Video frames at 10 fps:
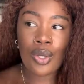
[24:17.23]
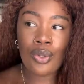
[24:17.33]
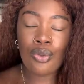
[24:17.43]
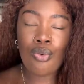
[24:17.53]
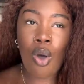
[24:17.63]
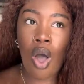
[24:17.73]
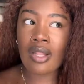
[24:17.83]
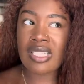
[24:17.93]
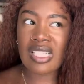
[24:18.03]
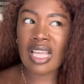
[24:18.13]
you all
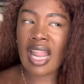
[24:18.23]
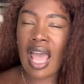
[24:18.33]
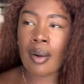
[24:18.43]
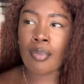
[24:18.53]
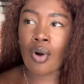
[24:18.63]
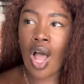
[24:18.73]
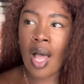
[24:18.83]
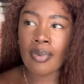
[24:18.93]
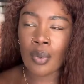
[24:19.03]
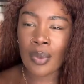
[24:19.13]
of a sudden had a
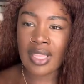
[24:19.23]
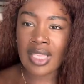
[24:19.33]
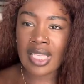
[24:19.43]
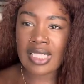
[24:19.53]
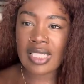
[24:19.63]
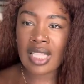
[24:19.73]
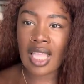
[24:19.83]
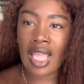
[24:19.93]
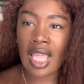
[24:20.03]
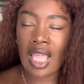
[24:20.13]
problem with this,
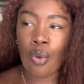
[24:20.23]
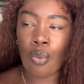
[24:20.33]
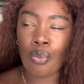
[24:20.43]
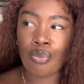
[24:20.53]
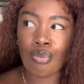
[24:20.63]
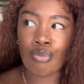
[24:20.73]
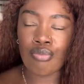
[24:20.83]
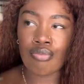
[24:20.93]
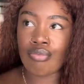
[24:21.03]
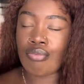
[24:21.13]
and
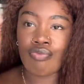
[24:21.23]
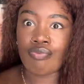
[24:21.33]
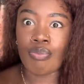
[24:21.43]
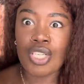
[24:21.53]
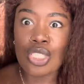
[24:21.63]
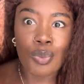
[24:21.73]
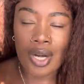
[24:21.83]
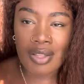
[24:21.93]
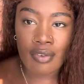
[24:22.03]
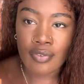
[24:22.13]
we just weren't
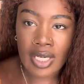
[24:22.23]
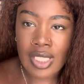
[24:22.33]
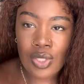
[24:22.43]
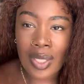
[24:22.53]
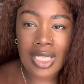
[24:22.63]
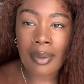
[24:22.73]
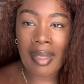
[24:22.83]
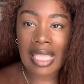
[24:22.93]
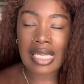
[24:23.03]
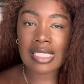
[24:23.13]
even friends, so it didn't
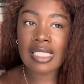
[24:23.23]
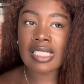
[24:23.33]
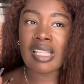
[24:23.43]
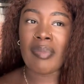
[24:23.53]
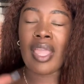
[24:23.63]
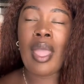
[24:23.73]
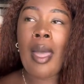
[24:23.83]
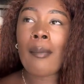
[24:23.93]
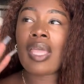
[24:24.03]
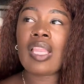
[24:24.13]
make any sense to me.
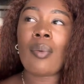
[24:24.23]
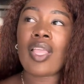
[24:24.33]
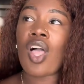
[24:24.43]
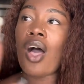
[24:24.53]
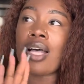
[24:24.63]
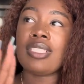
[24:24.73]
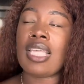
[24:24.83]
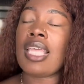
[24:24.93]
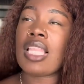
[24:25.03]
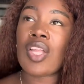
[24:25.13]
But anyway, y'all, I
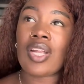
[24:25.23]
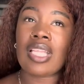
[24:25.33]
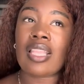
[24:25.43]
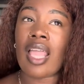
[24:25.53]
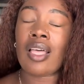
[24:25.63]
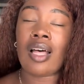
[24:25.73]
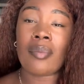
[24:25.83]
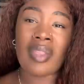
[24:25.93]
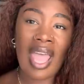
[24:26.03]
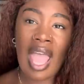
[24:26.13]
didn't clear anything up.
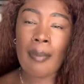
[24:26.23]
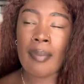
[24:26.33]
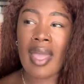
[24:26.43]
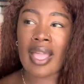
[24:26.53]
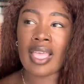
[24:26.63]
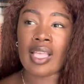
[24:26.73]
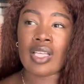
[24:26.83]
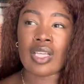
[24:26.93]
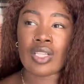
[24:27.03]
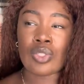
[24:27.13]
That happened back
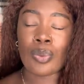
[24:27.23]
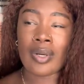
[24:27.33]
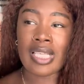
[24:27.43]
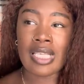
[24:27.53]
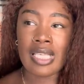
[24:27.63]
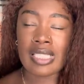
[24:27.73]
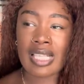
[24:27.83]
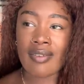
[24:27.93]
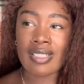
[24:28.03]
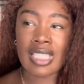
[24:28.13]
in
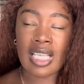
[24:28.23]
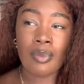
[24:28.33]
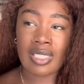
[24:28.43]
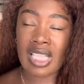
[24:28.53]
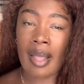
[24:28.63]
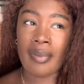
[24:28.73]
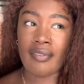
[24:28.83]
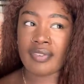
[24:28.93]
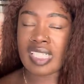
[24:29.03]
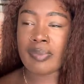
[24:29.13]
2017. We stopped being
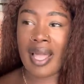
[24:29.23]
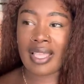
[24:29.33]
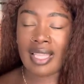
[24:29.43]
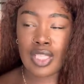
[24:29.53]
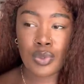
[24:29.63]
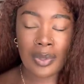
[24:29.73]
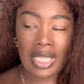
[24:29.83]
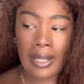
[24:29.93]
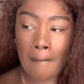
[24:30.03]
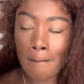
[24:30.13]
friends back in like
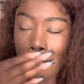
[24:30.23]
20